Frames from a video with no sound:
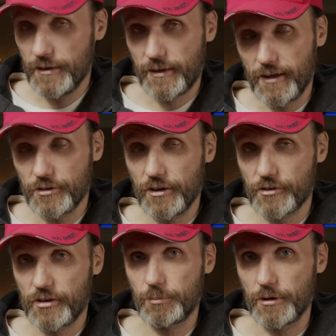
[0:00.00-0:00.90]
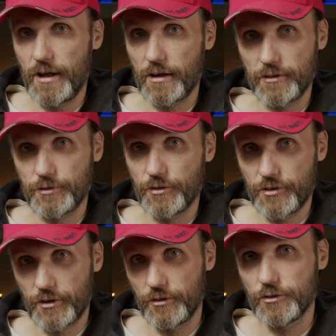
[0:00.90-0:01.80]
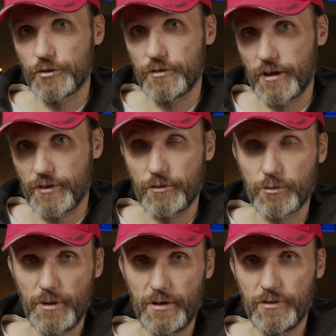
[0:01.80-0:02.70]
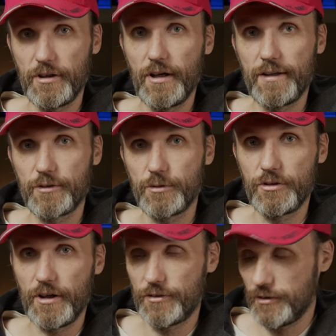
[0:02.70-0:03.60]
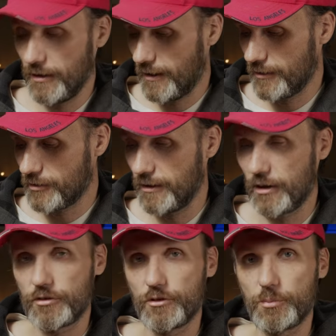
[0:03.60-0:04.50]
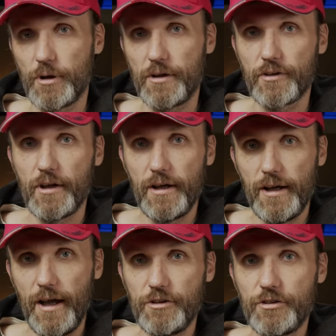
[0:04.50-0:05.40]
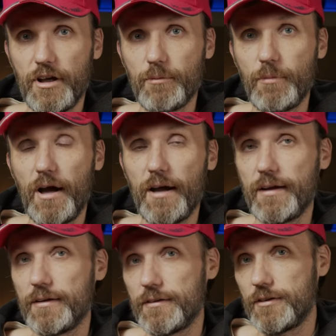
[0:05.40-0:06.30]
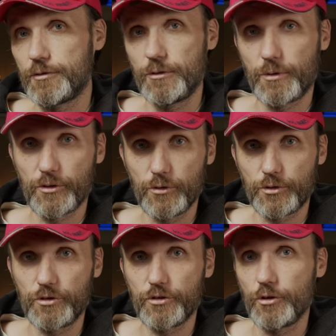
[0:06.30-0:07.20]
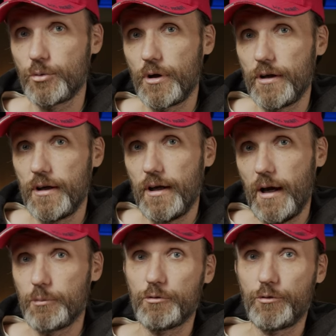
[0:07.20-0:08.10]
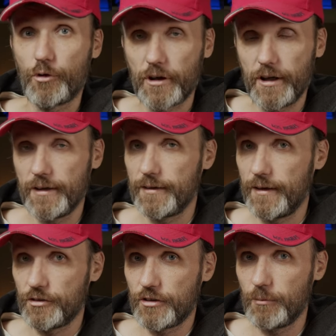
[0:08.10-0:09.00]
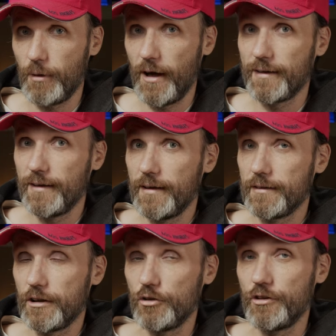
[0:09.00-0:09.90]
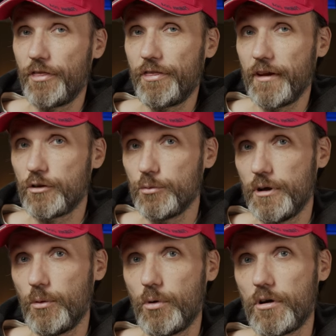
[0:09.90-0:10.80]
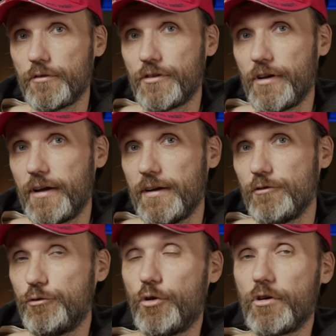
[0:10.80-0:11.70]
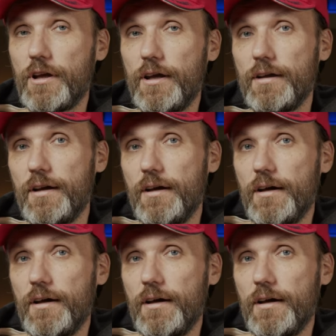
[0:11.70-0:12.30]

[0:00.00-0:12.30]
it, can actually accept a lot of different signals, like I said, from SDI, 3G SDI, it has connections plus HDMI and different resolutions all the way up to 4K and HDMI. The only thing to be aware of is that in 4K,